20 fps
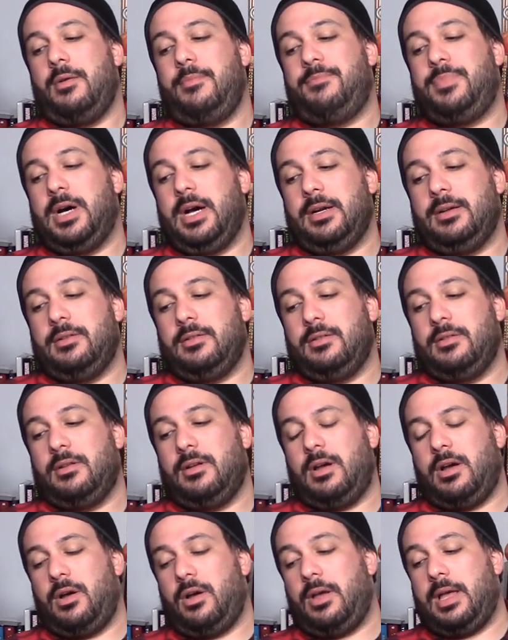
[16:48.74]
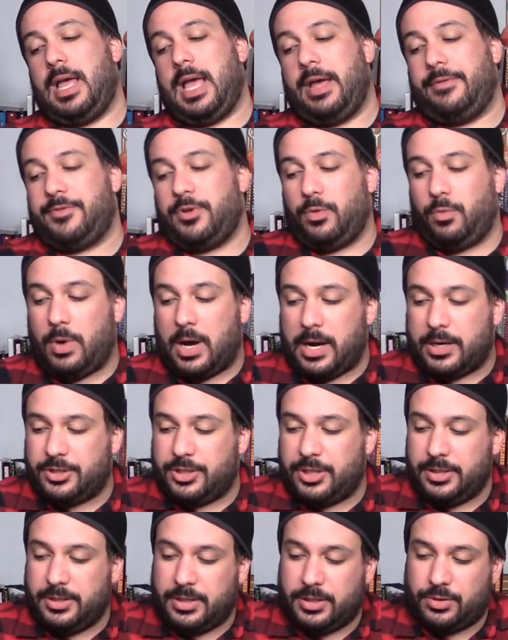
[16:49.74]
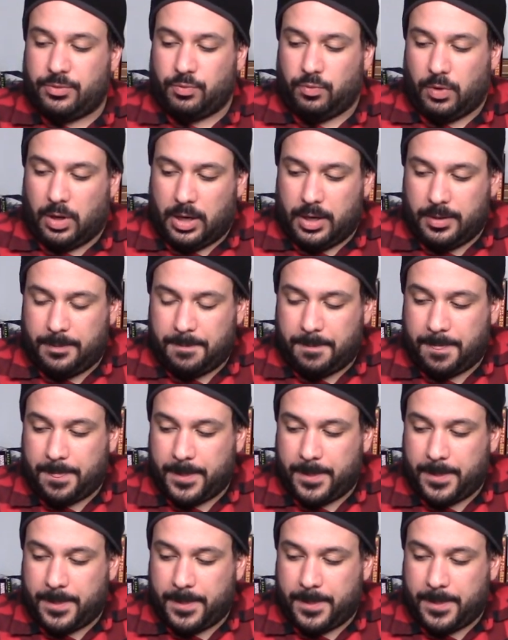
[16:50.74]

But after watching this run,